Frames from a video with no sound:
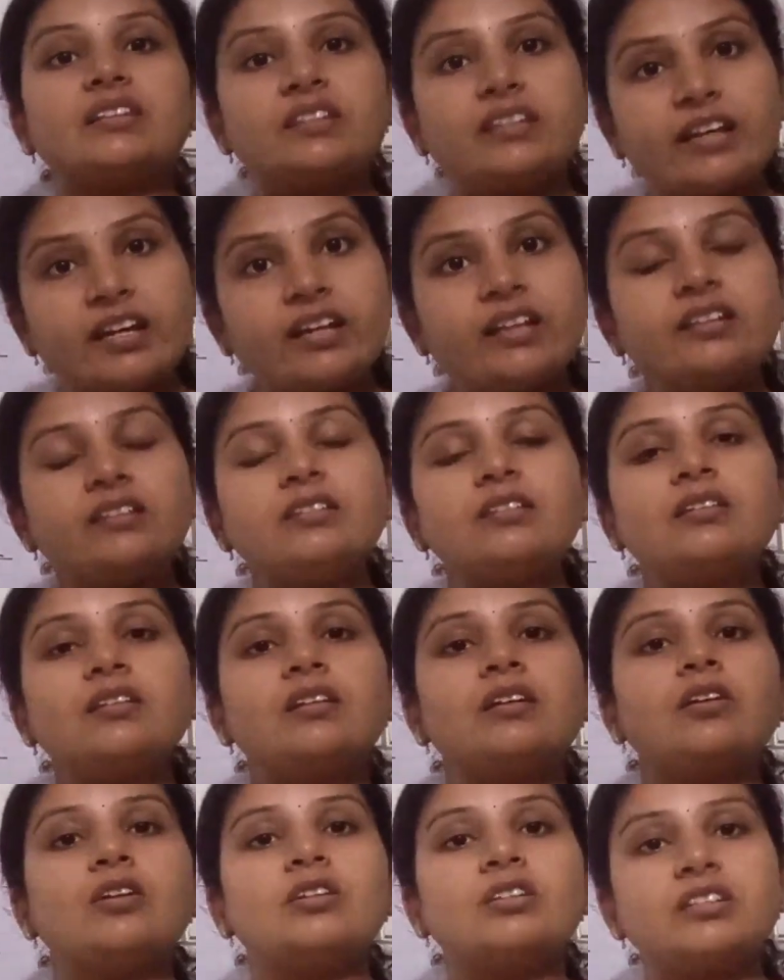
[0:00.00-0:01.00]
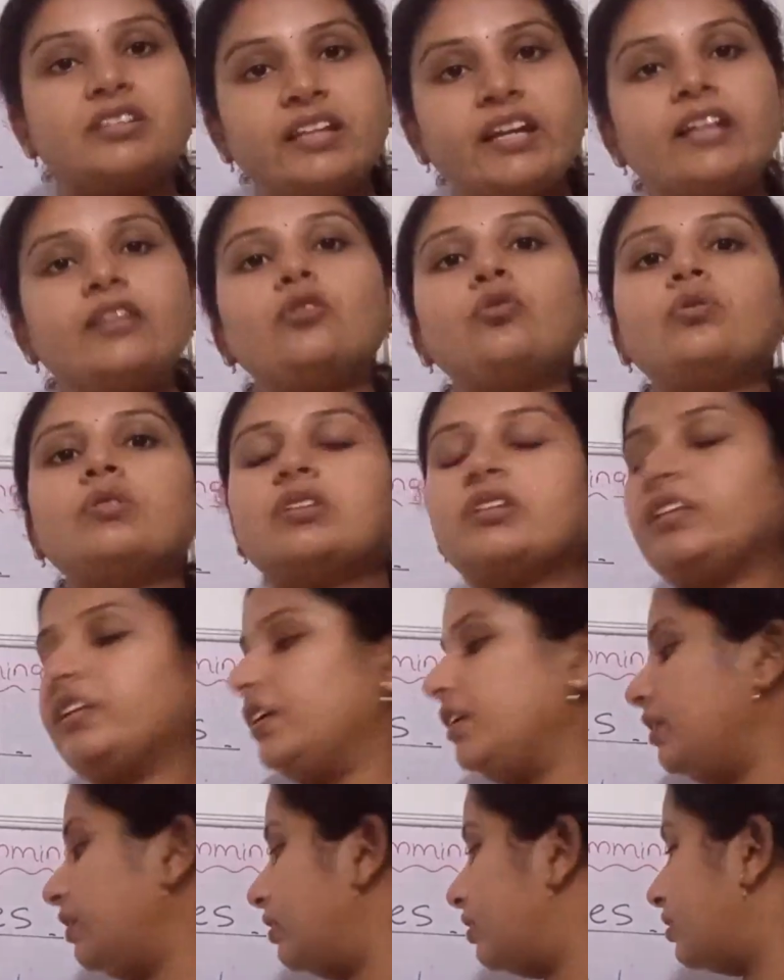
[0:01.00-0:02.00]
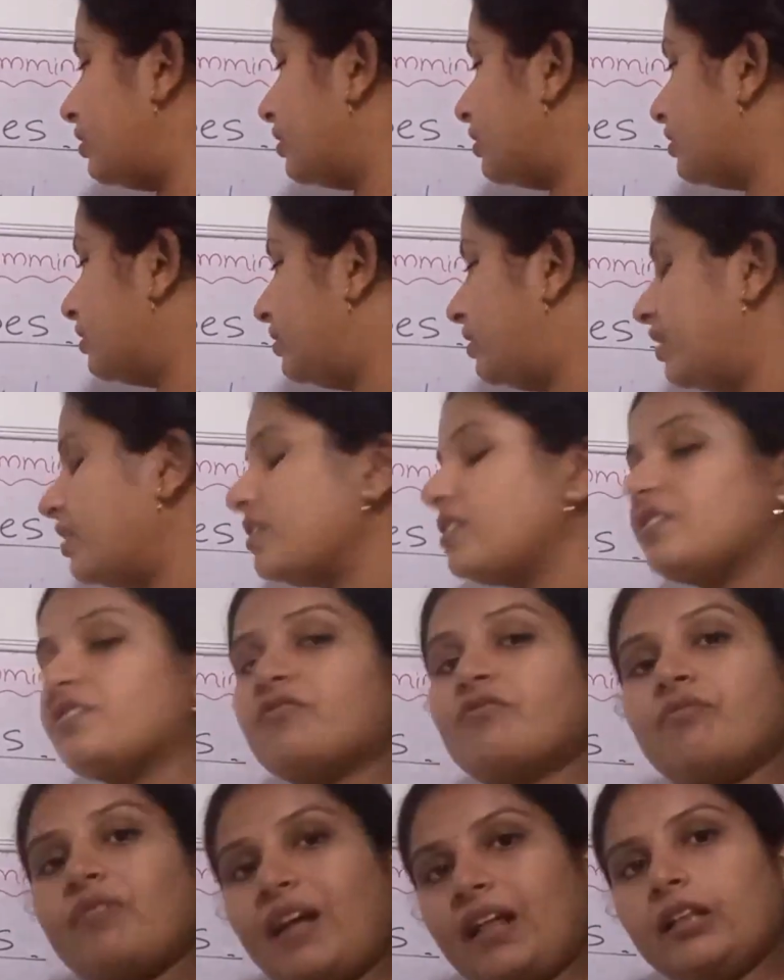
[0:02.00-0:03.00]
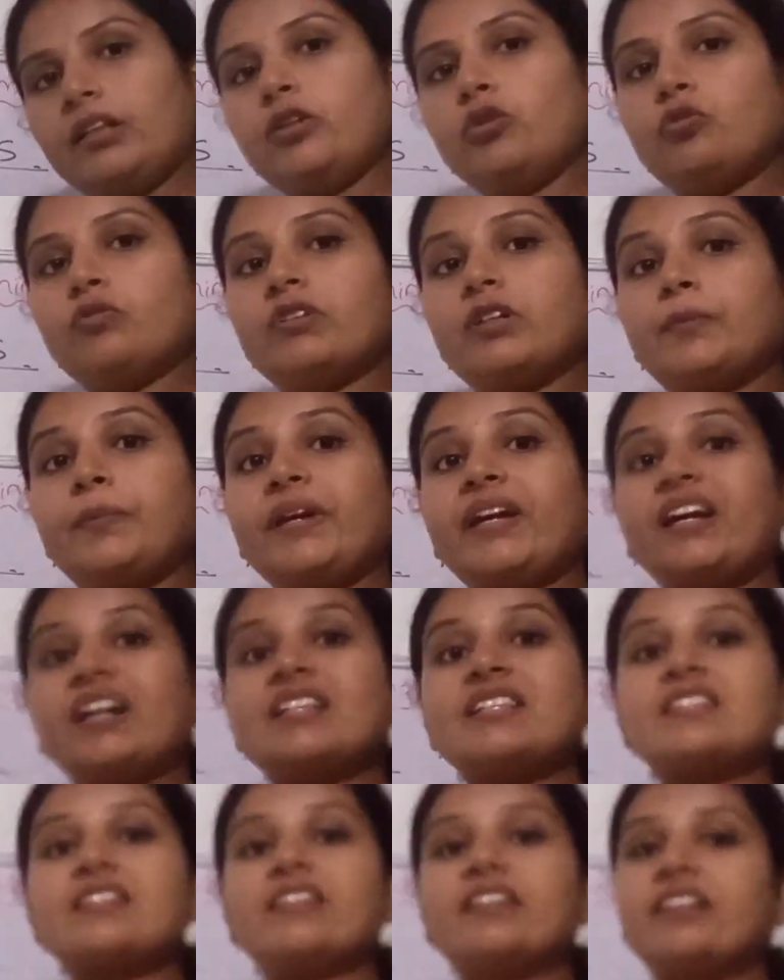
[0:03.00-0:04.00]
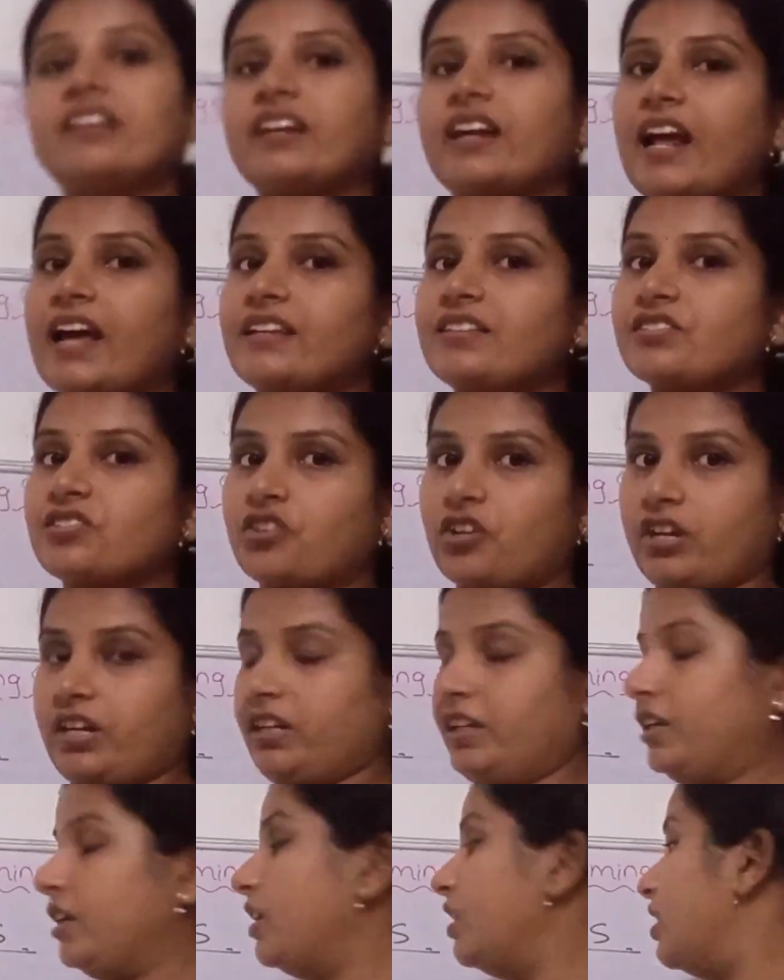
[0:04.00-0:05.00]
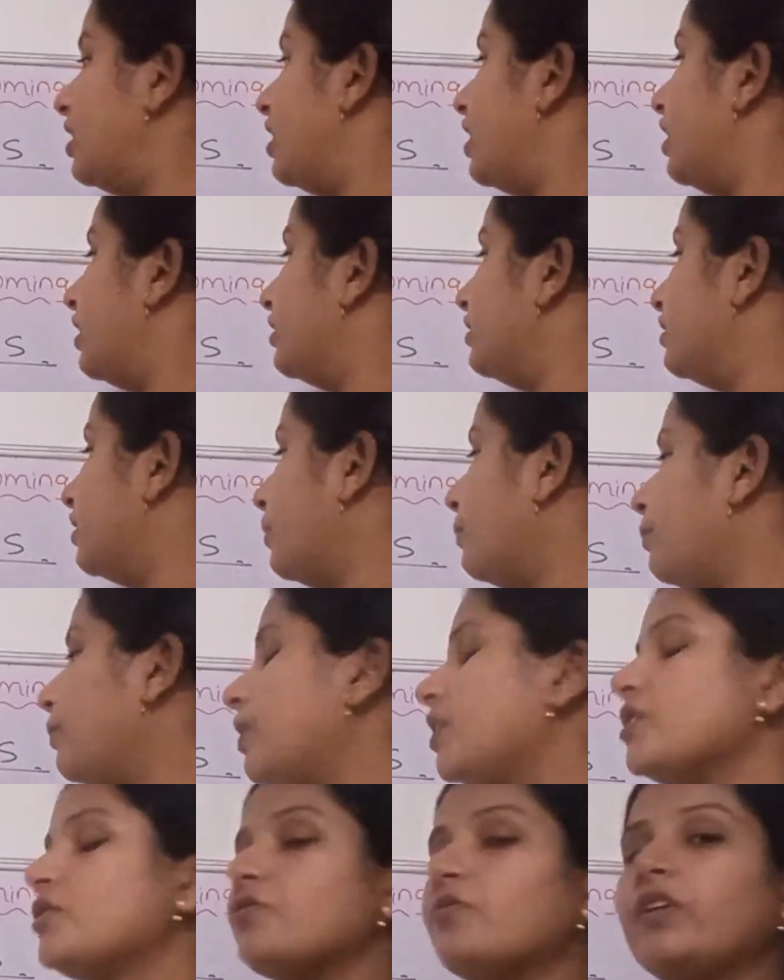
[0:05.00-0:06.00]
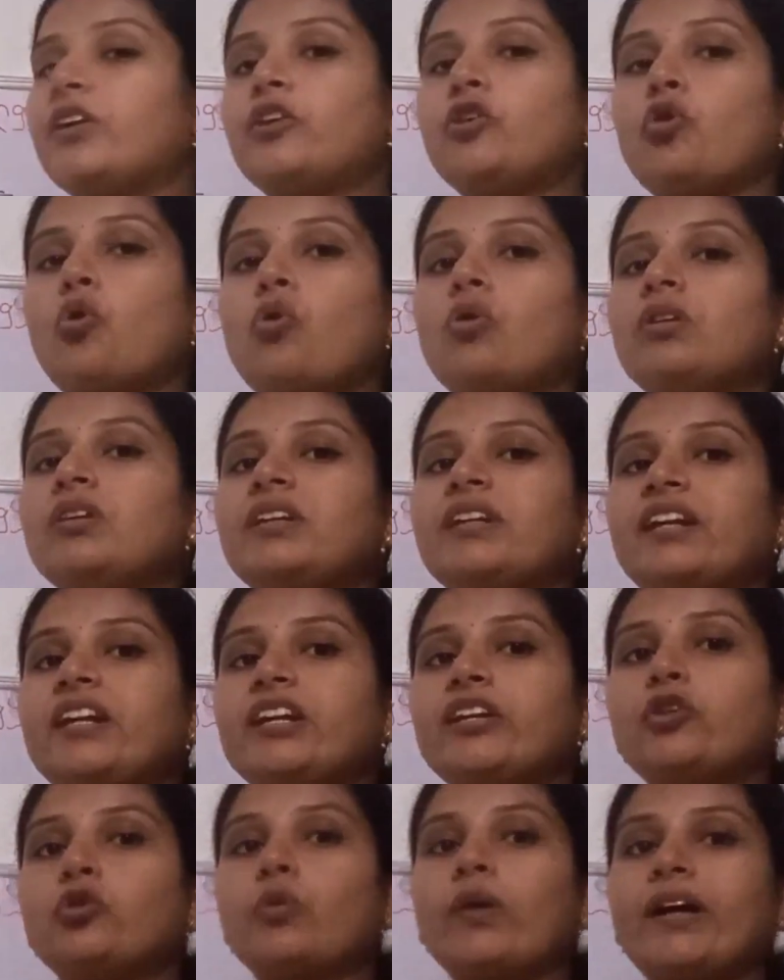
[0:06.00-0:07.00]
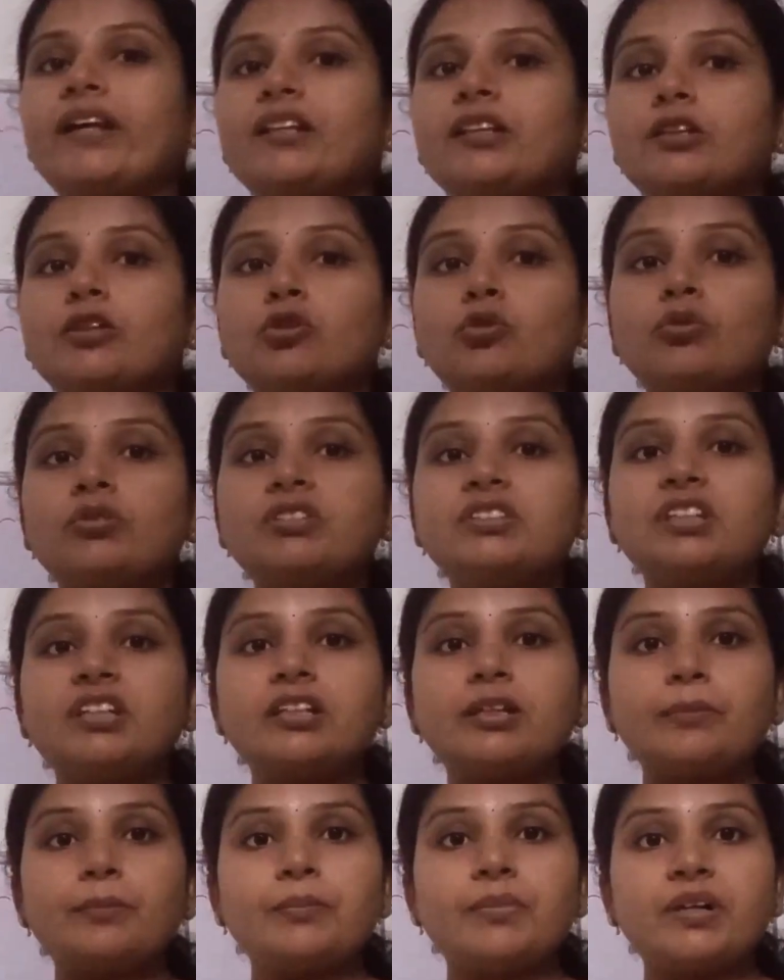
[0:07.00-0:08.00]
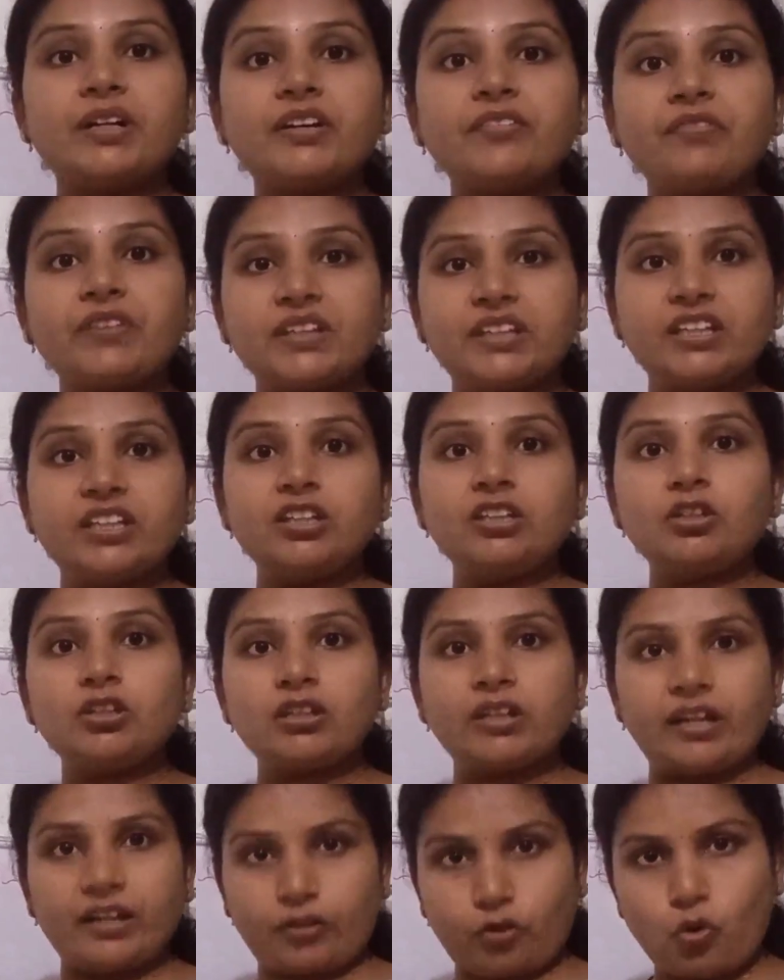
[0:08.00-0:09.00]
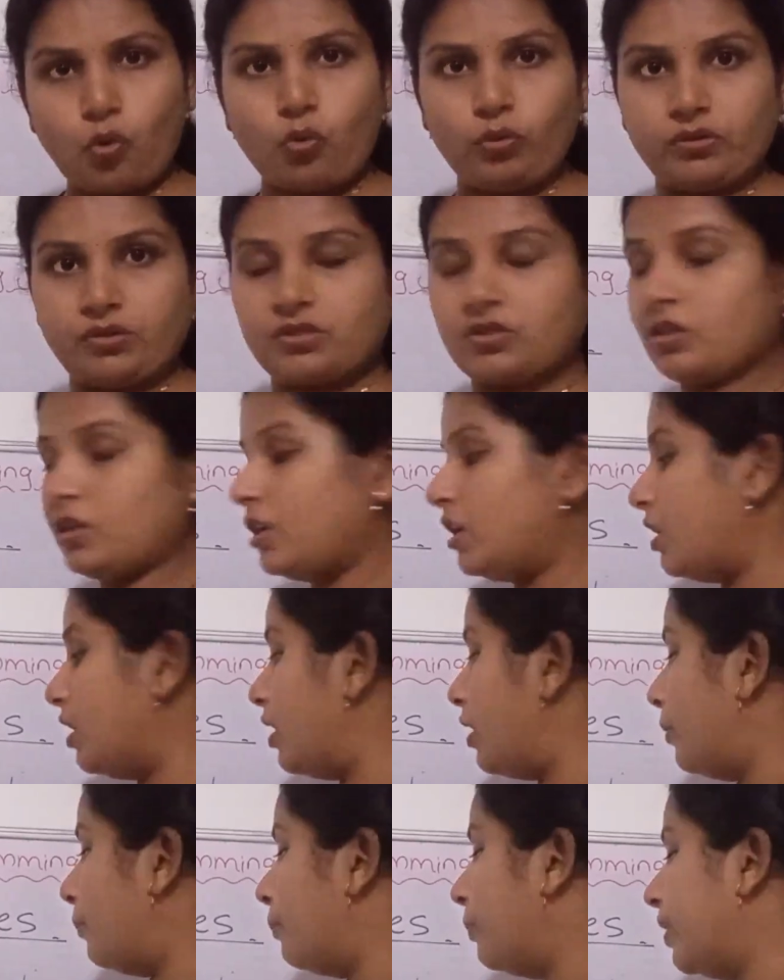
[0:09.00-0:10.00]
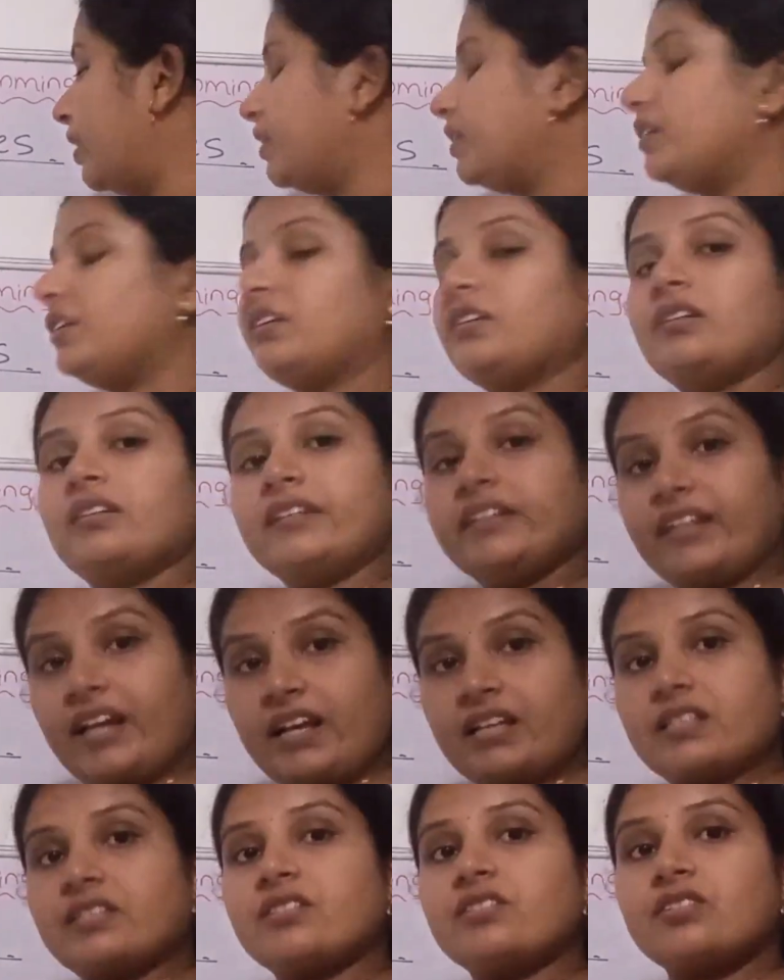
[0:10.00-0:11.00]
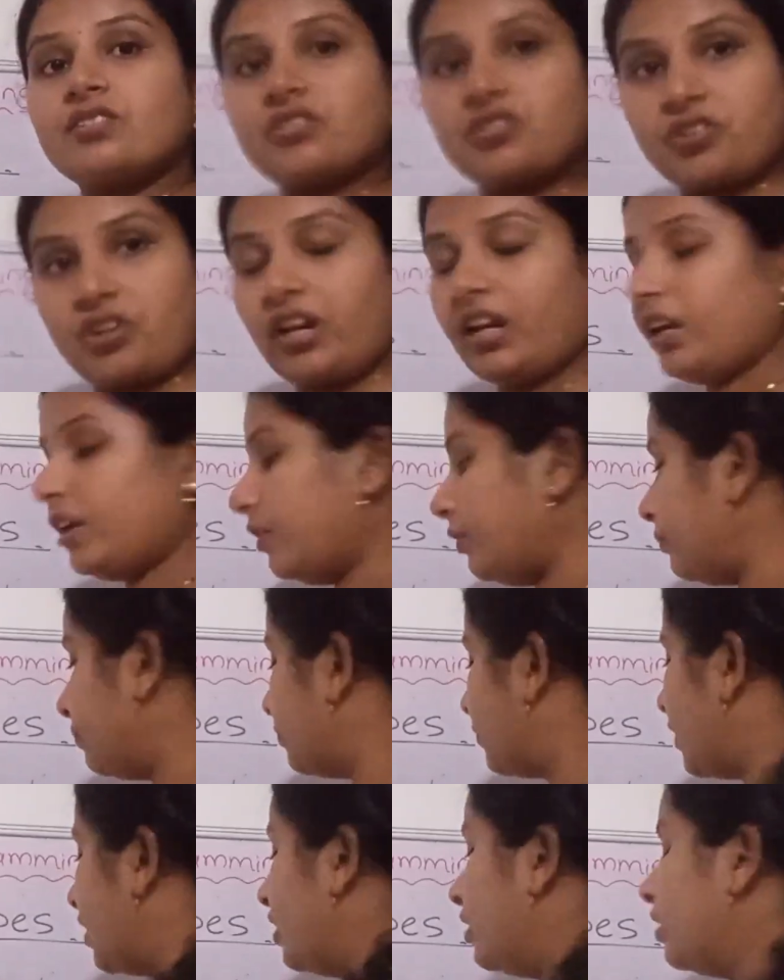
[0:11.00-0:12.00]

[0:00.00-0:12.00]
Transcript: Then only this value will be considered as string. numbers we don't need to enclose the number within quotes, but yes, string